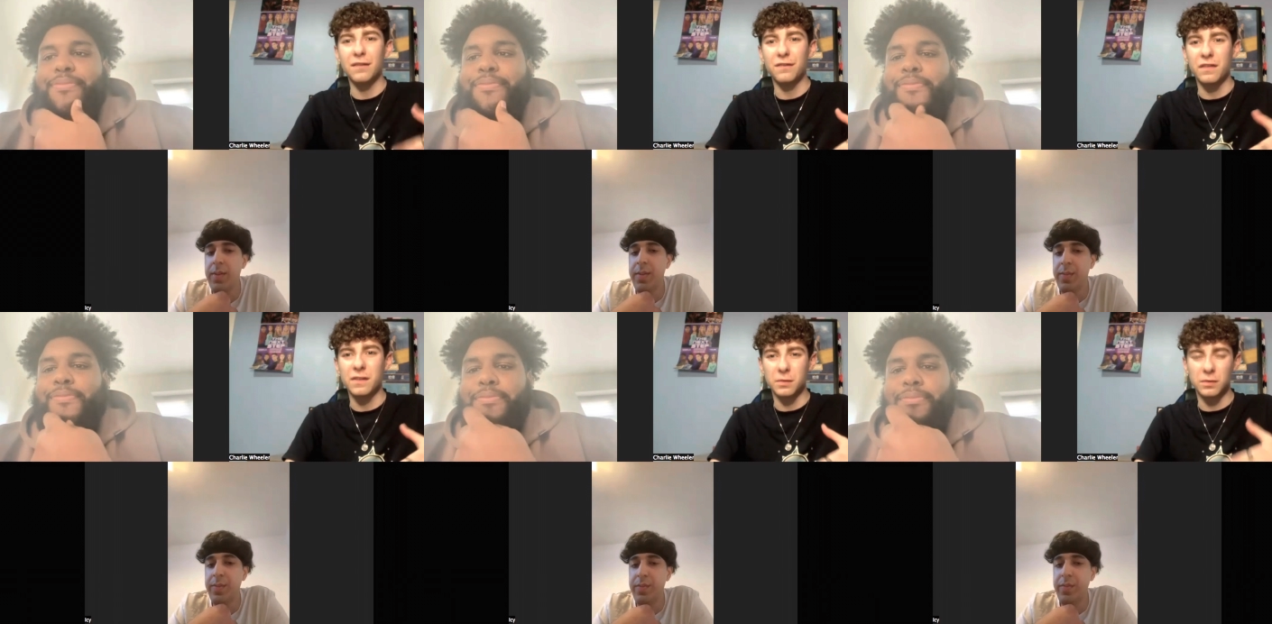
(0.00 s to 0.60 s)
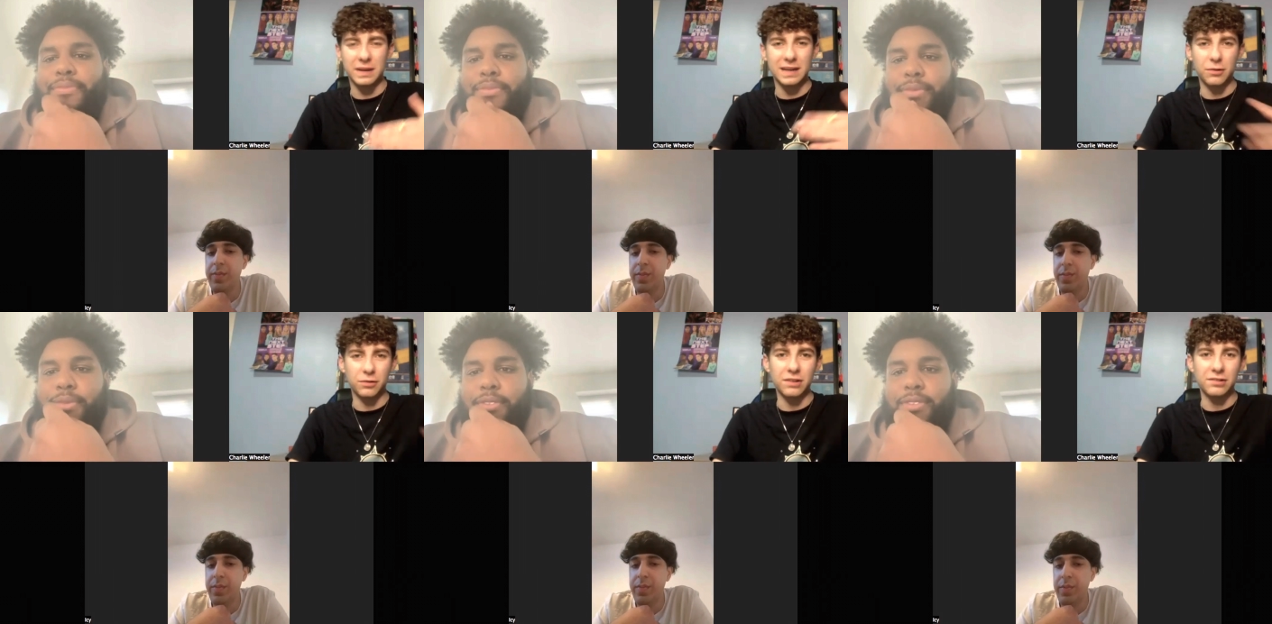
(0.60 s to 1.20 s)
Speaker 1: difference between
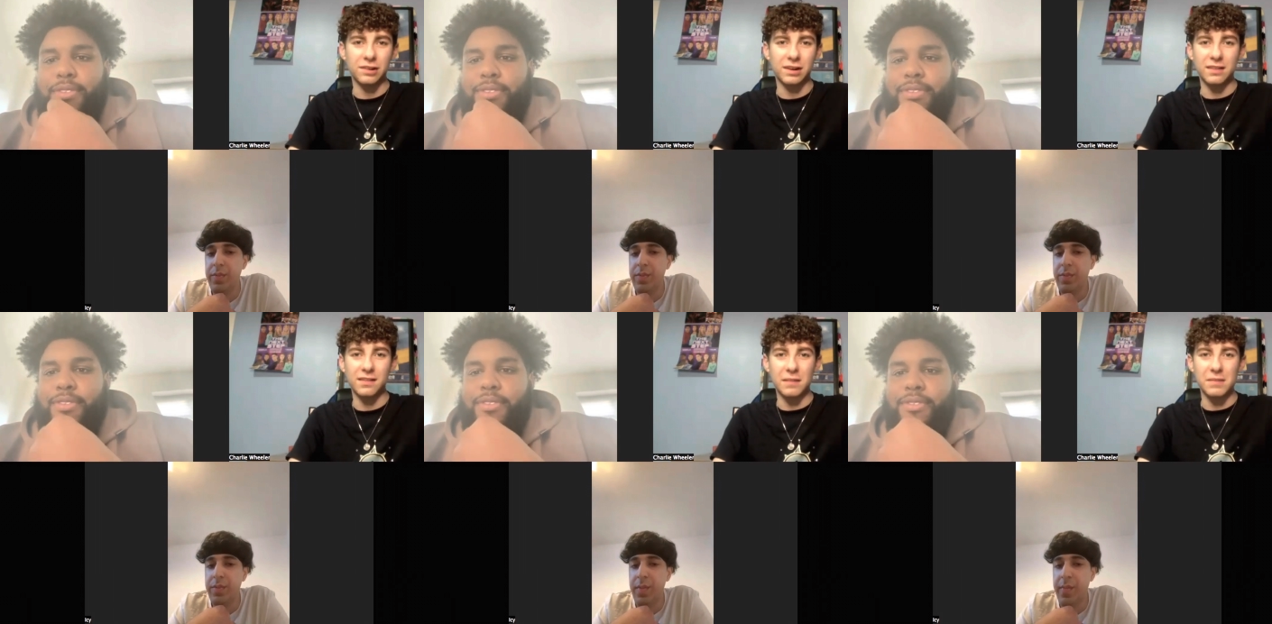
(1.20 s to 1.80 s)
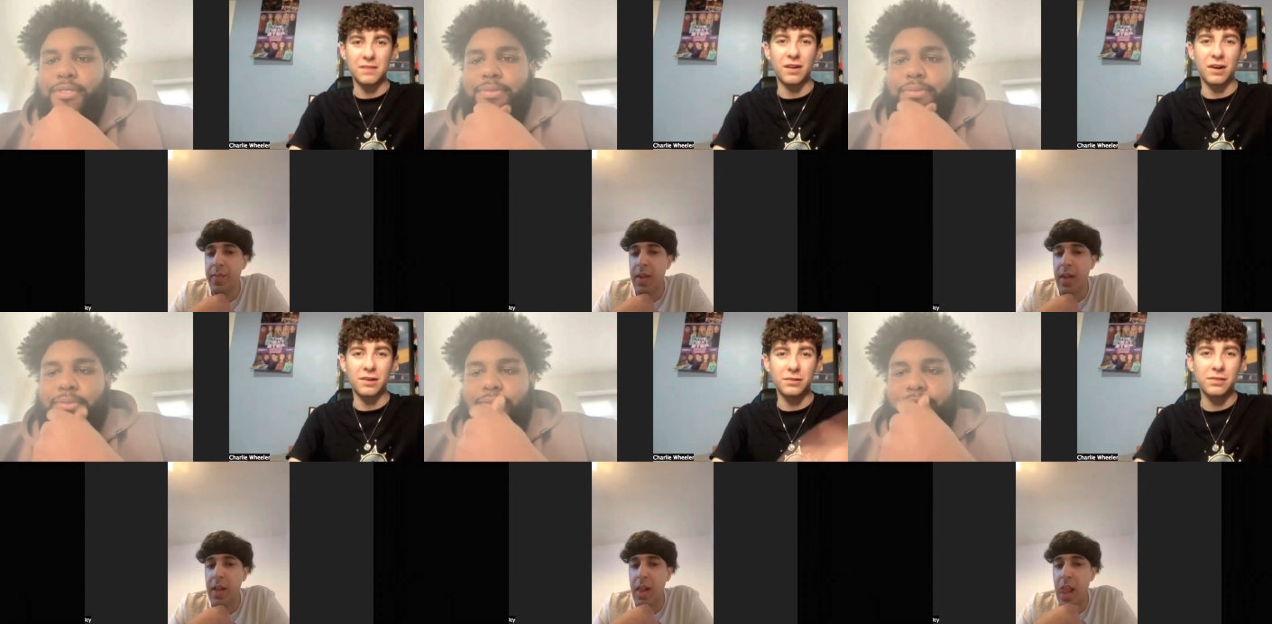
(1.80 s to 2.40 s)
the audition and the semi
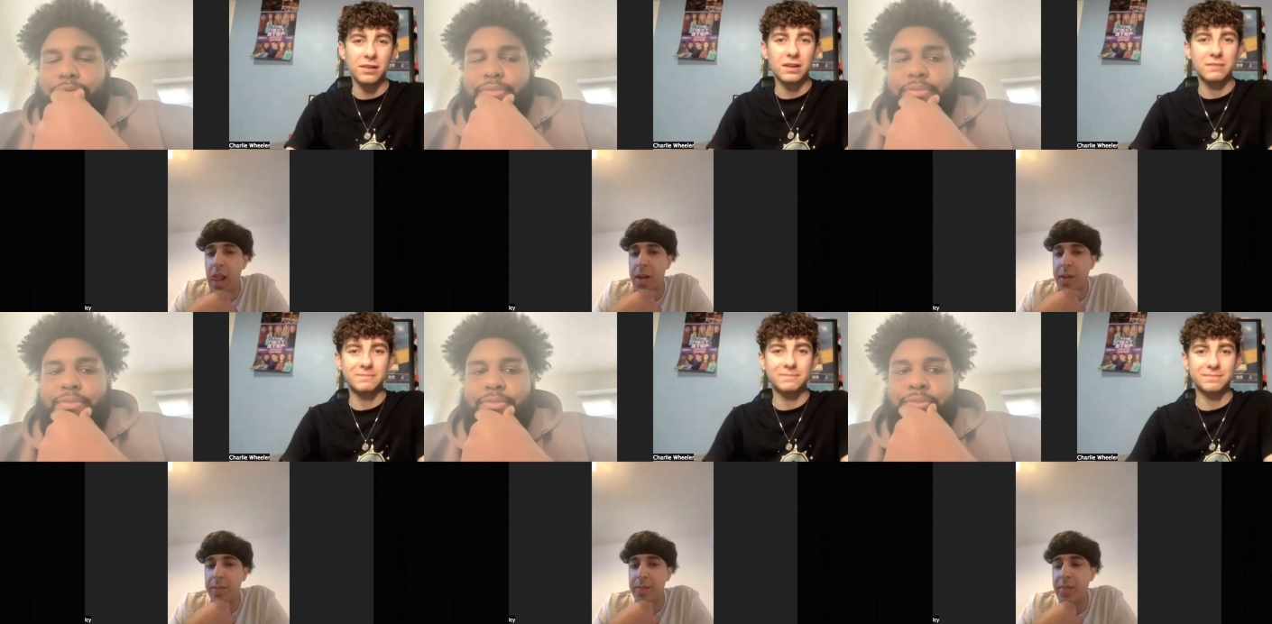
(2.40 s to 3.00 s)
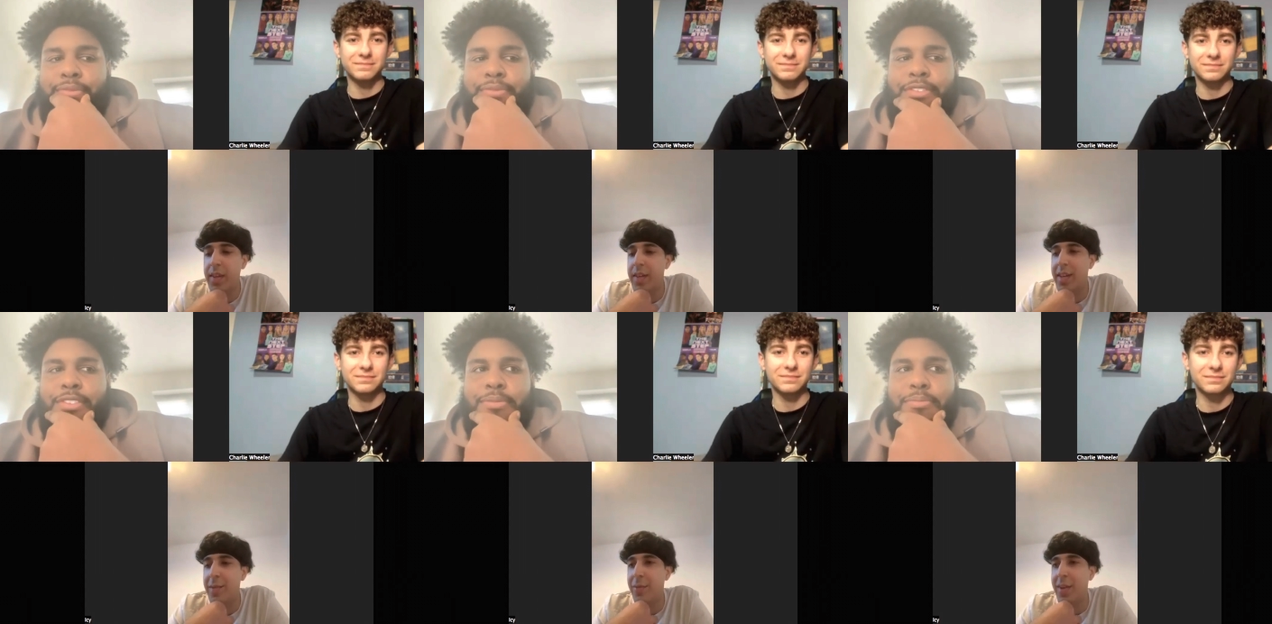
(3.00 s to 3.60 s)
finals?
Speaker 2: Yeah,
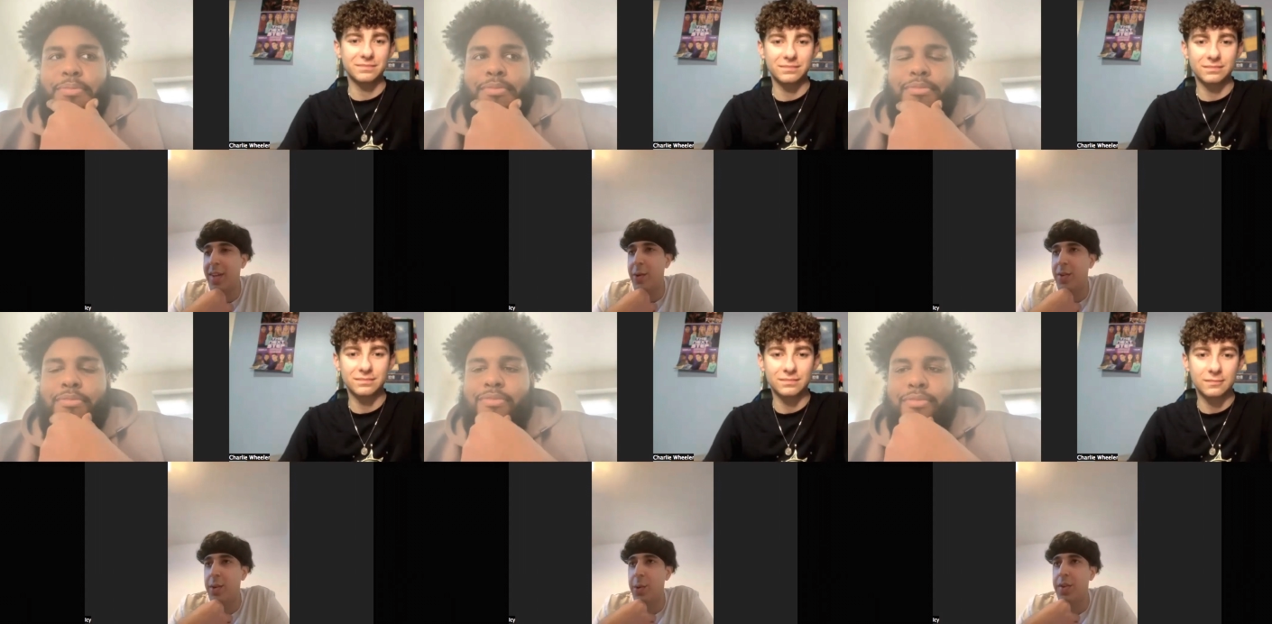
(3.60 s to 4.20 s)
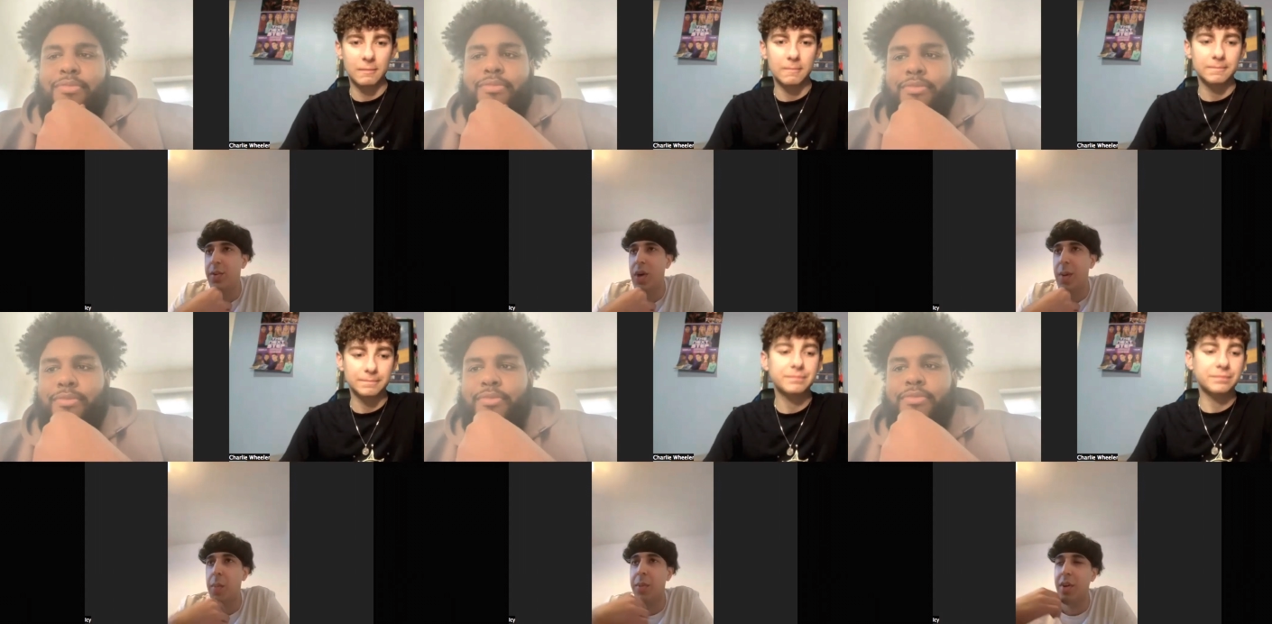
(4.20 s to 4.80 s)
definitely. There was, there was just
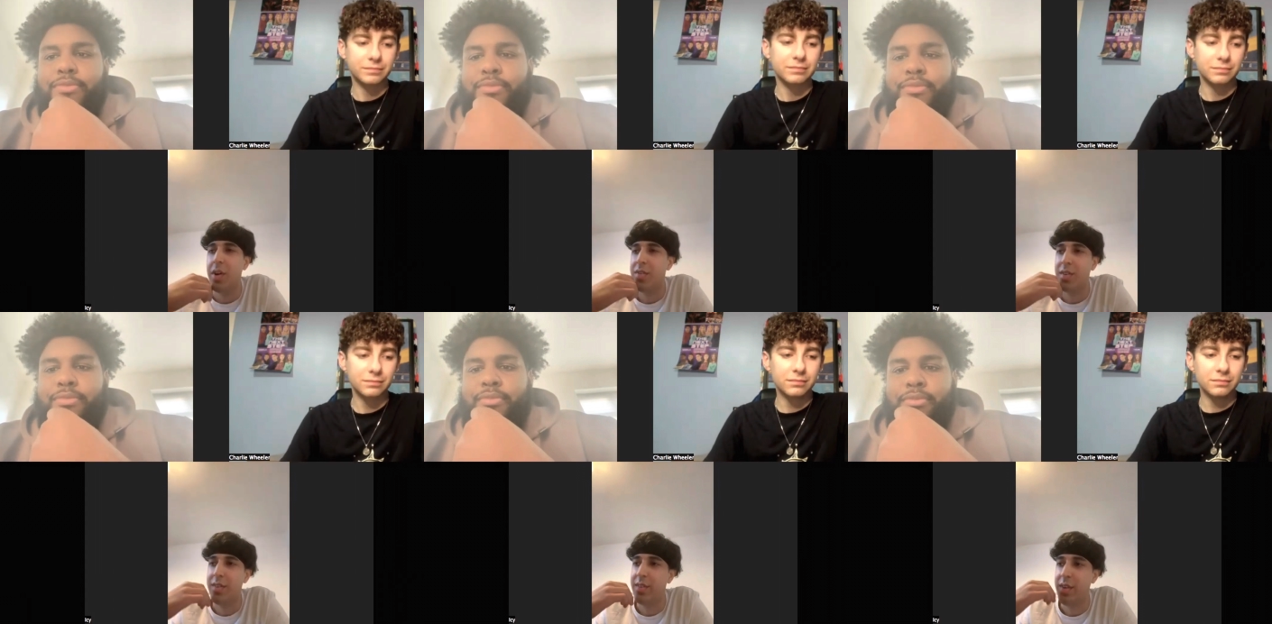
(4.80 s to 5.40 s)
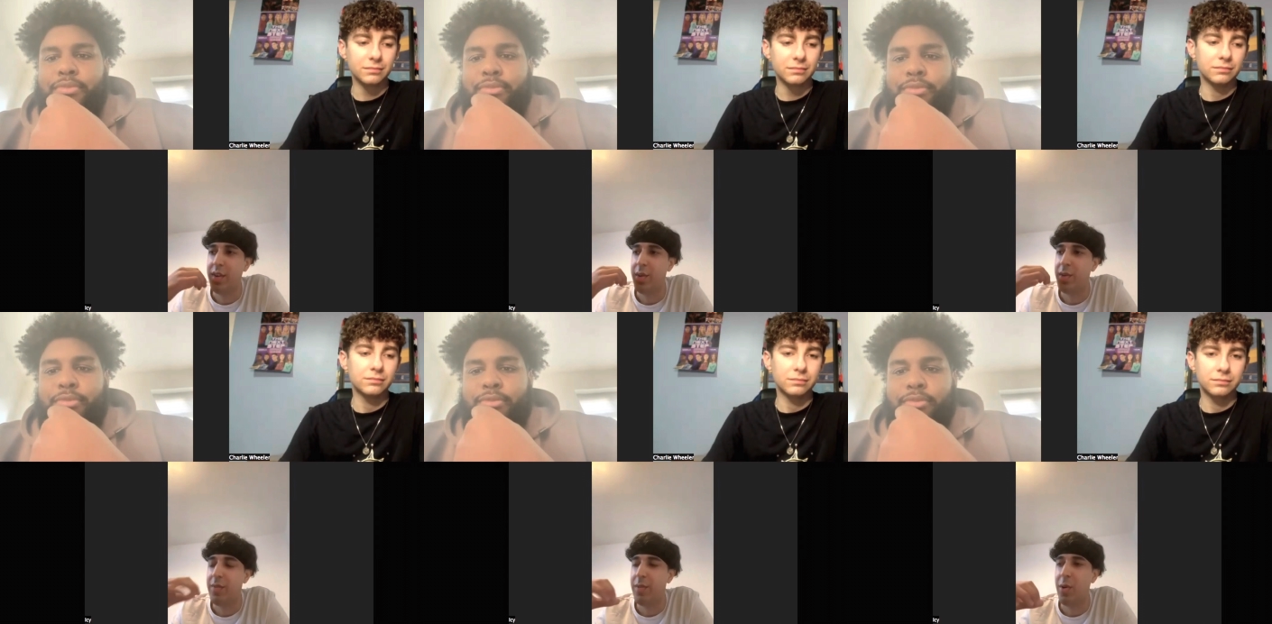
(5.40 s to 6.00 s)
way more production, you
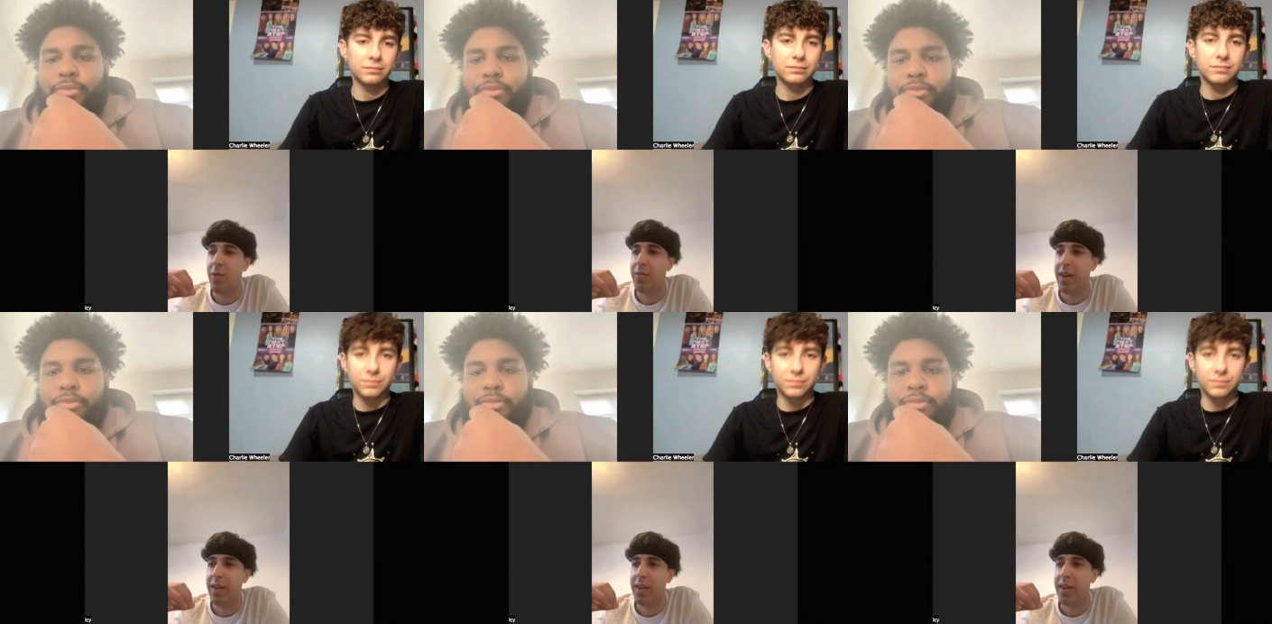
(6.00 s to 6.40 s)
know, involved,